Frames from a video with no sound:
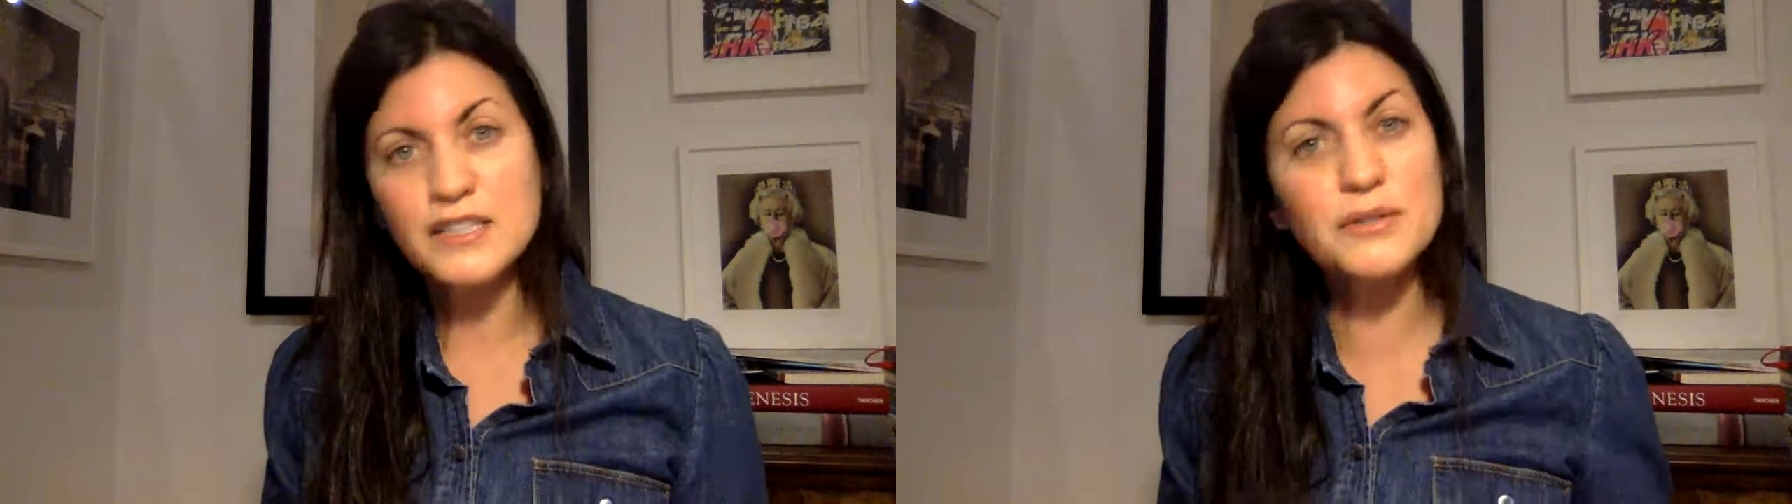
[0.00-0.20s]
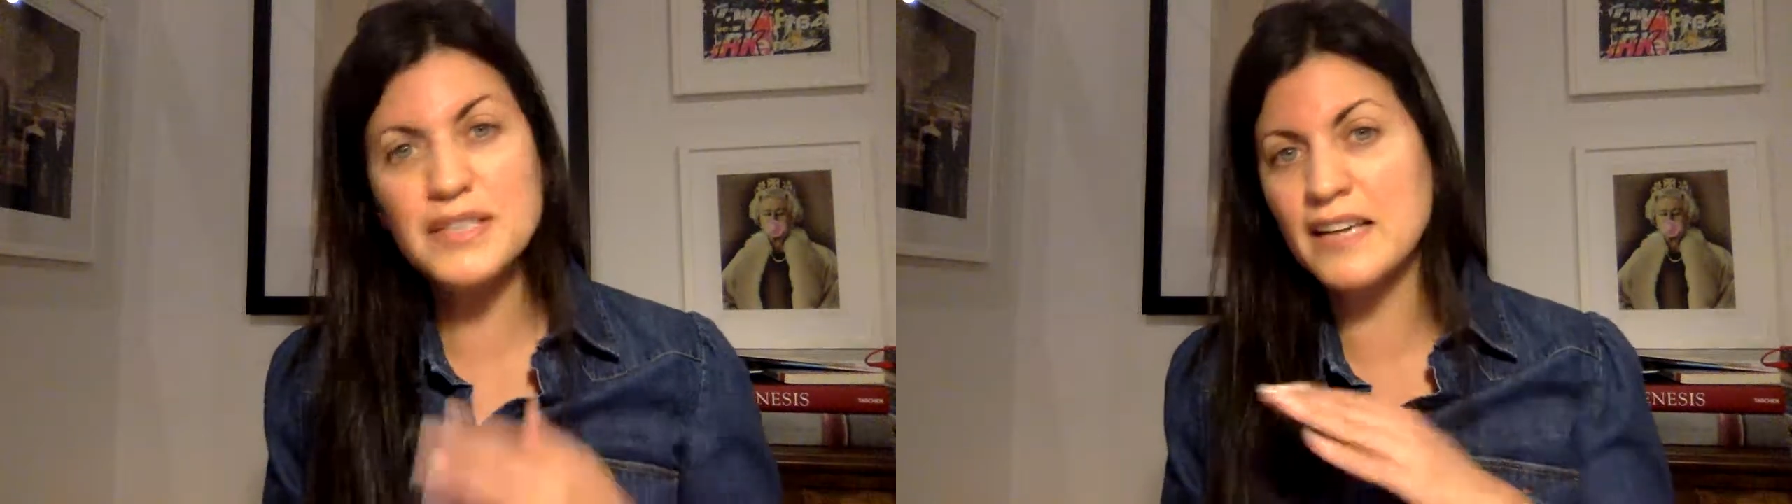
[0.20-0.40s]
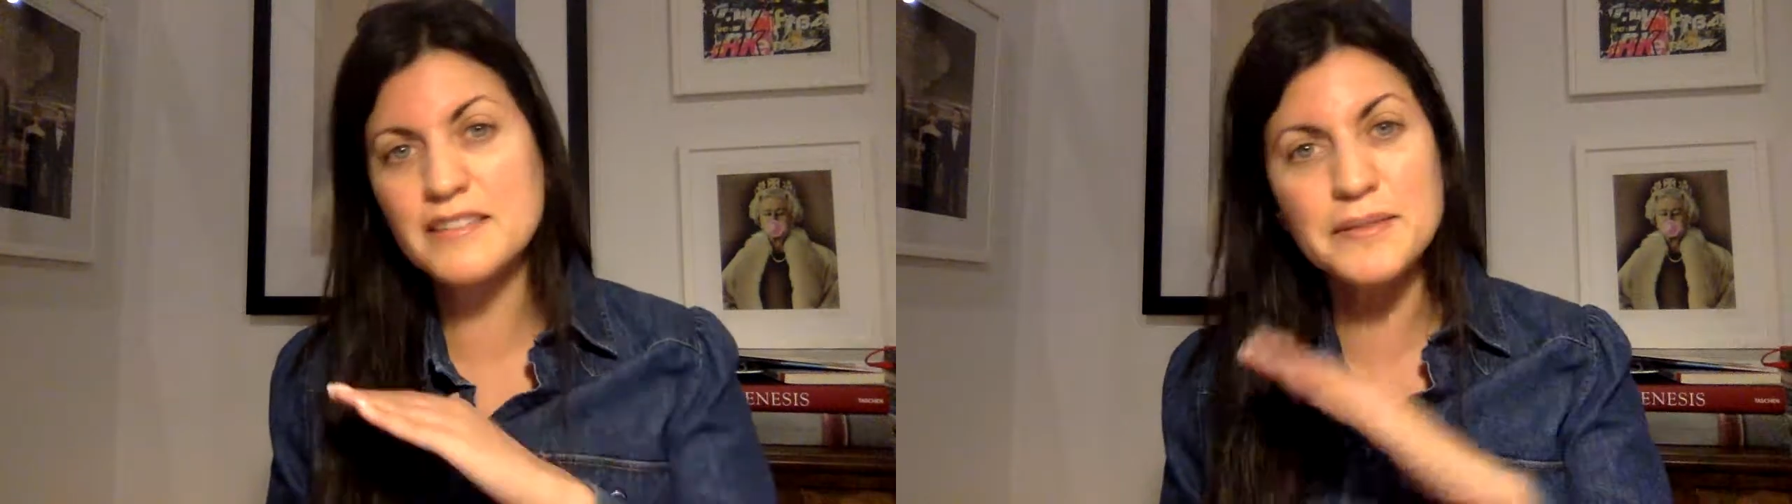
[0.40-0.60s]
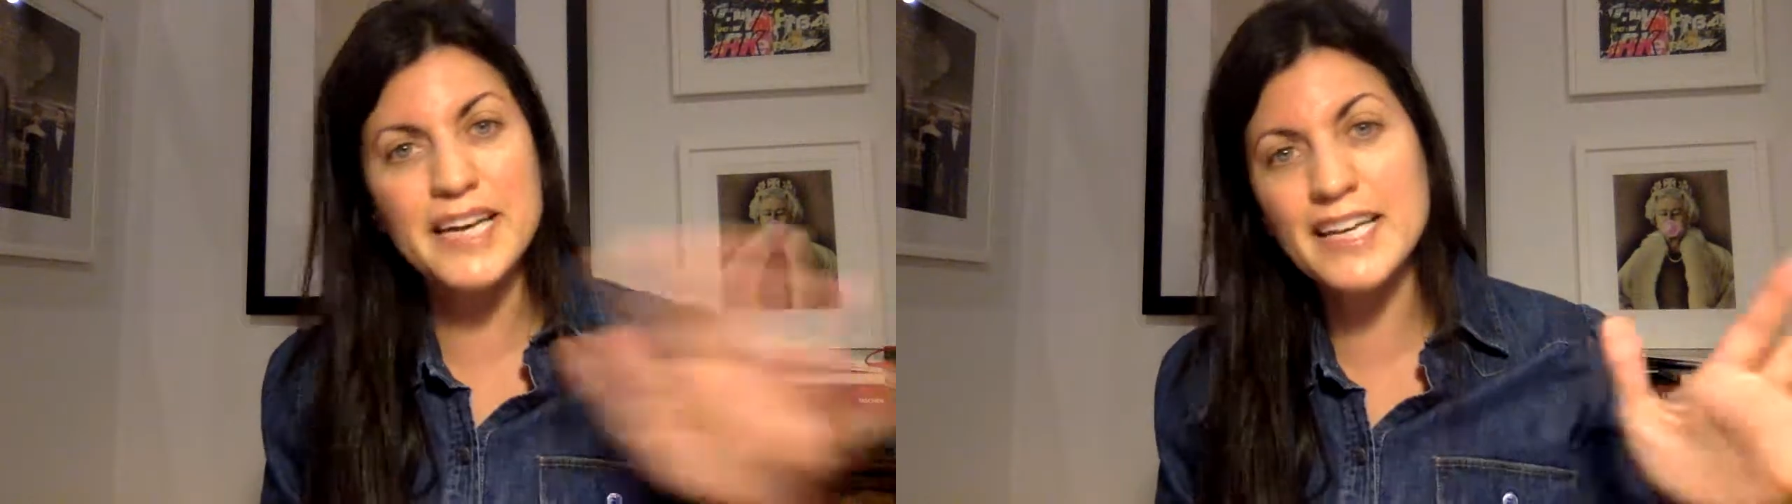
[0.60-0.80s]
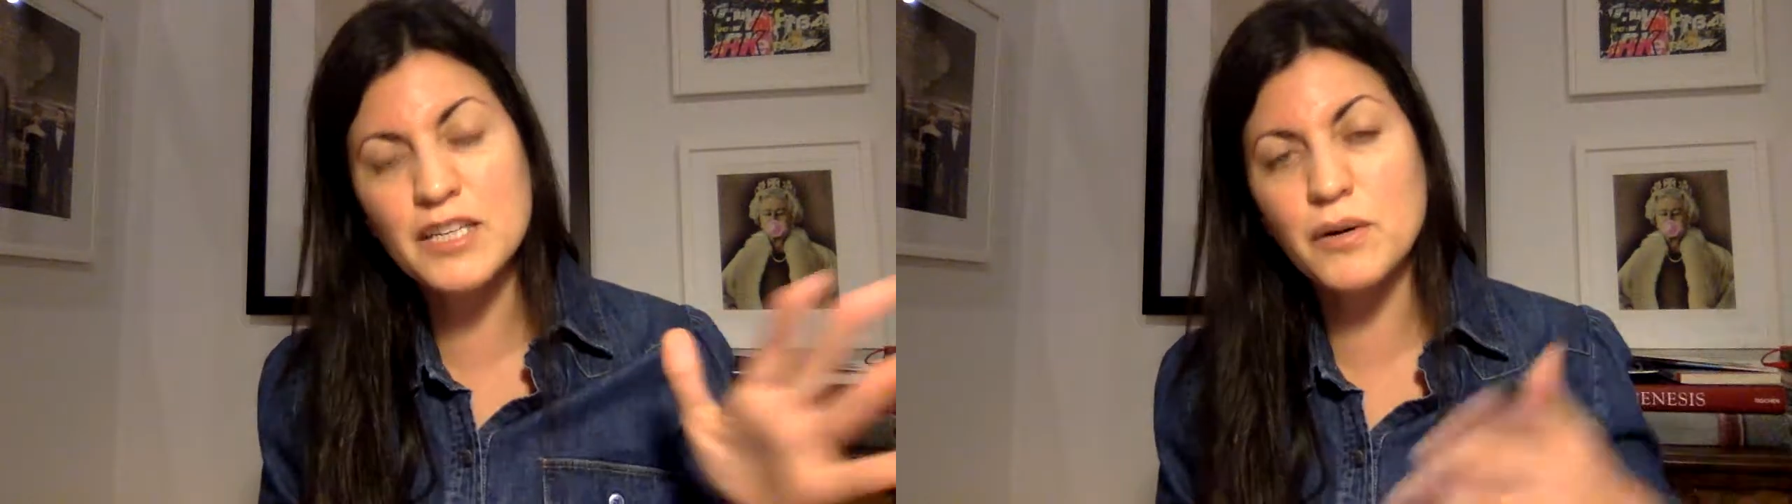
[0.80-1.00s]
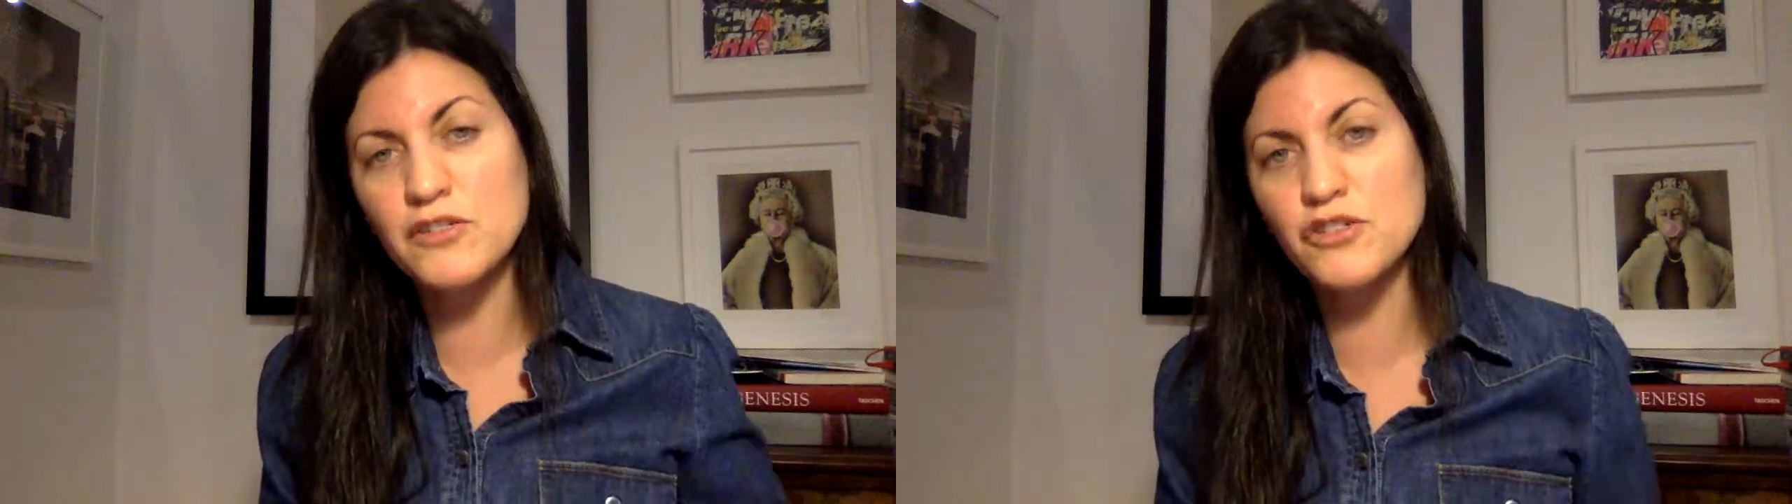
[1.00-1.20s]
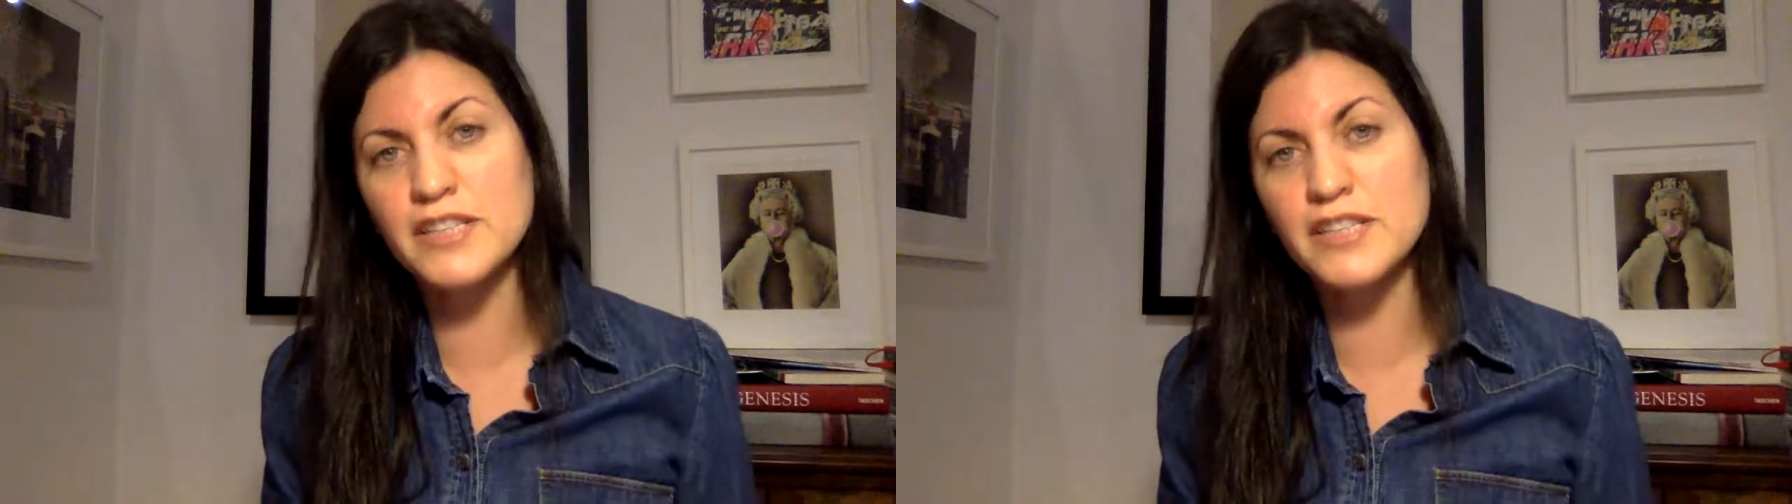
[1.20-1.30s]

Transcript: You can ask me any question